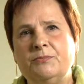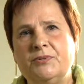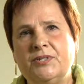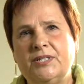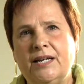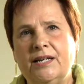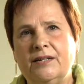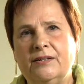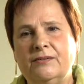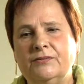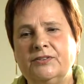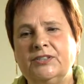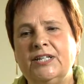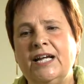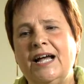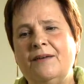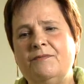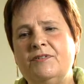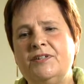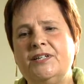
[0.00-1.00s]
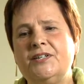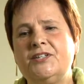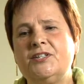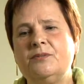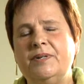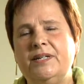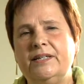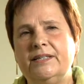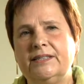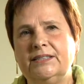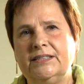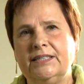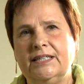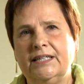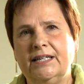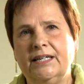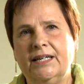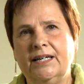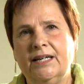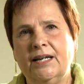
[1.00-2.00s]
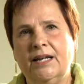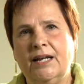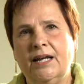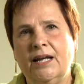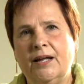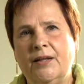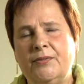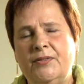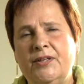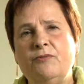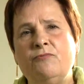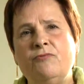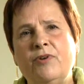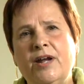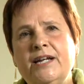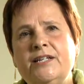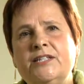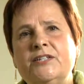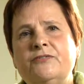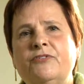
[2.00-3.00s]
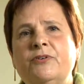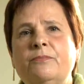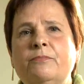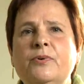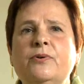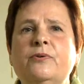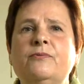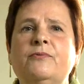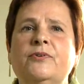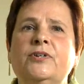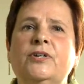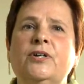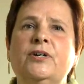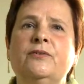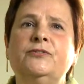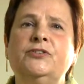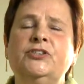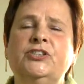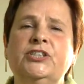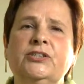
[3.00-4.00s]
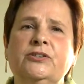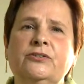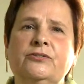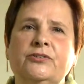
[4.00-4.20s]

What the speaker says: themselves have a disability, the rate of removal of